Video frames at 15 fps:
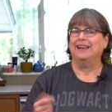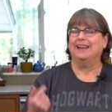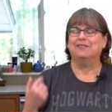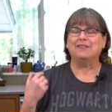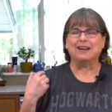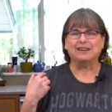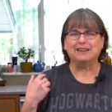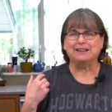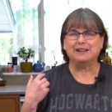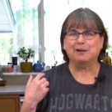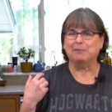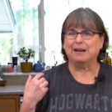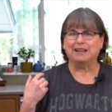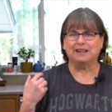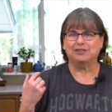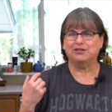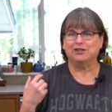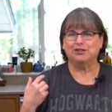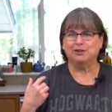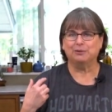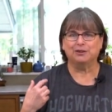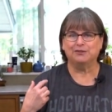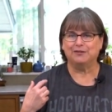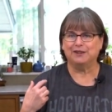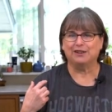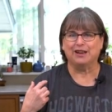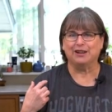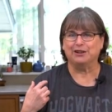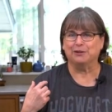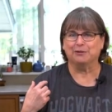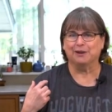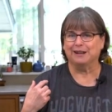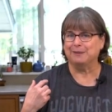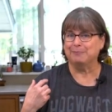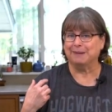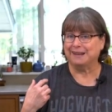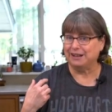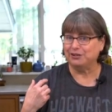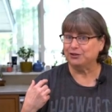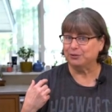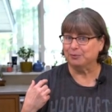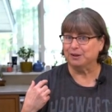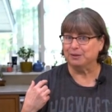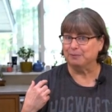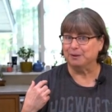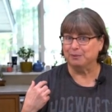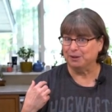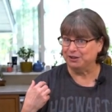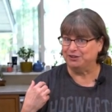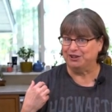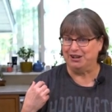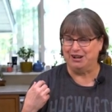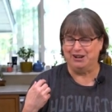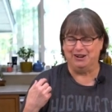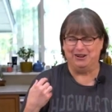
if I cleaned up my kitchen, you wouldn't feel like you were in my kitchen with me, would you?